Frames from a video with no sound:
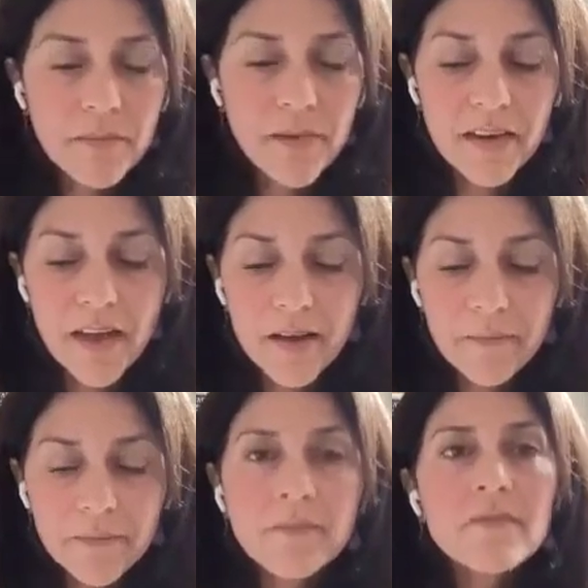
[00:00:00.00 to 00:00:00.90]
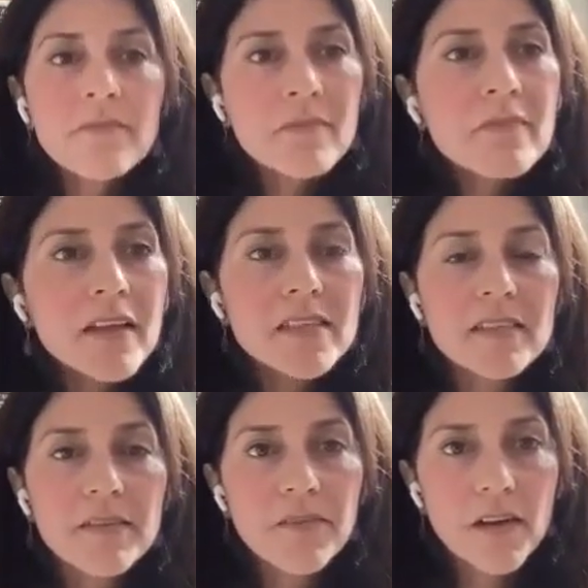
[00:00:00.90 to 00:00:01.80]
But it's a
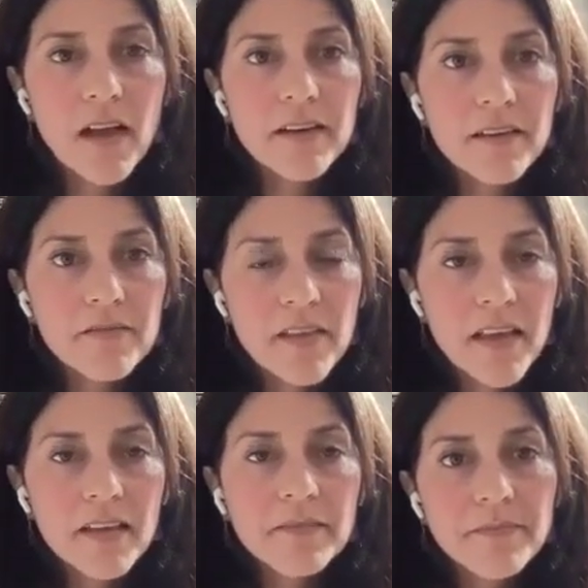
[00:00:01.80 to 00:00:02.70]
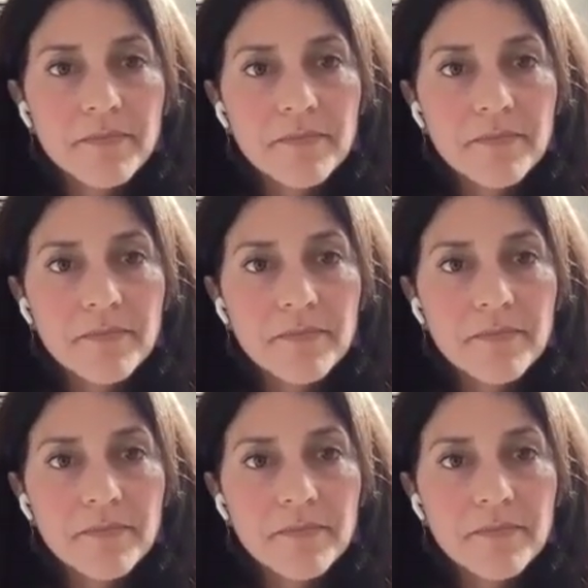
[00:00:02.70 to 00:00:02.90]
different kind of thing.